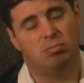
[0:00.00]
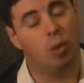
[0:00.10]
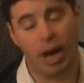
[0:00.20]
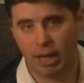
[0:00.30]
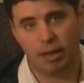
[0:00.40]

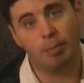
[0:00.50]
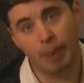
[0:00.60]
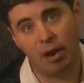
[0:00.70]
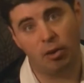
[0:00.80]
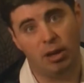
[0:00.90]
well, it's
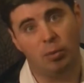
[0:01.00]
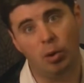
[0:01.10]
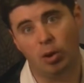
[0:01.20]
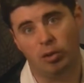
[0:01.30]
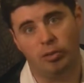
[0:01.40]
better than it
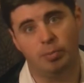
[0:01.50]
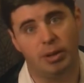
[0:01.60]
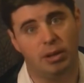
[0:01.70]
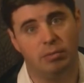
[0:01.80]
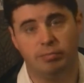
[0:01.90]
was,
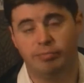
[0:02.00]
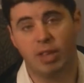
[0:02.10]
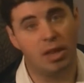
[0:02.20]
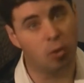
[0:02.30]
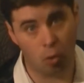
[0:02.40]
but
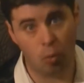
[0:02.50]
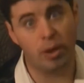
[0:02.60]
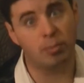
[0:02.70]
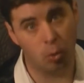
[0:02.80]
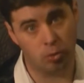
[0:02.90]
there's
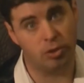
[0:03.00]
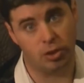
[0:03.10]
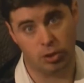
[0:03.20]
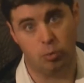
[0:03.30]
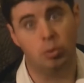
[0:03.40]
always more to
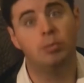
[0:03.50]
do.